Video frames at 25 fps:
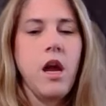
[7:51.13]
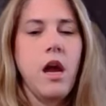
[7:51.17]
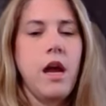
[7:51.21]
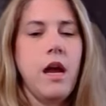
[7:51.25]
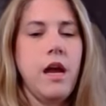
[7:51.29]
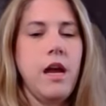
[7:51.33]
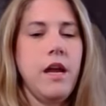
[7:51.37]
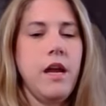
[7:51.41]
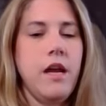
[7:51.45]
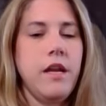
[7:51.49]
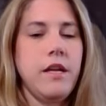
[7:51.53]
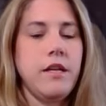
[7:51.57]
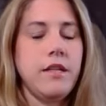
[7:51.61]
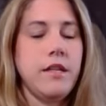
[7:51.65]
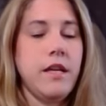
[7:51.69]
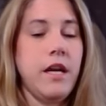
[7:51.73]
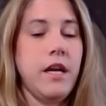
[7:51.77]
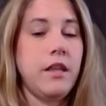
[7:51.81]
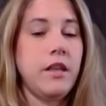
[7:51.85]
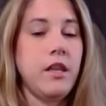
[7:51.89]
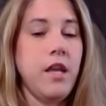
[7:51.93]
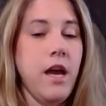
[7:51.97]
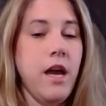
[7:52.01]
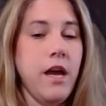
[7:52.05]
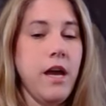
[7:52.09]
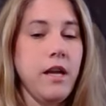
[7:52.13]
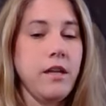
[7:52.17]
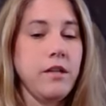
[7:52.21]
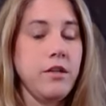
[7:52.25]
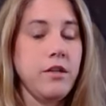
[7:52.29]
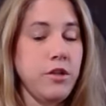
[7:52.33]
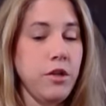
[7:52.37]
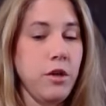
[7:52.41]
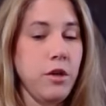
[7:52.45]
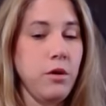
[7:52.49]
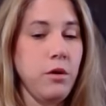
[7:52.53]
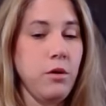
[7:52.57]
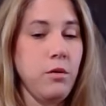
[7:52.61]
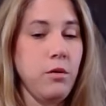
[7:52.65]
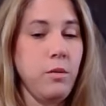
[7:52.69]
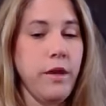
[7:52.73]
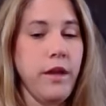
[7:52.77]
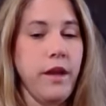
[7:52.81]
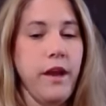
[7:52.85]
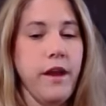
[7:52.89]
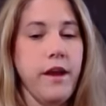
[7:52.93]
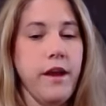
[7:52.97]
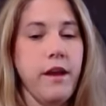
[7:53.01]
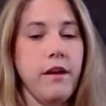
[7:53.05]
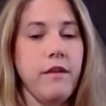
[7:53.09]
And at that show, we
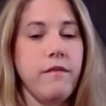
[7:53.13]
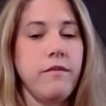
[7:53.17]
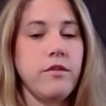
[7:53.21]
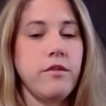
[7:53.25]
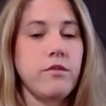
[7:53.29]
have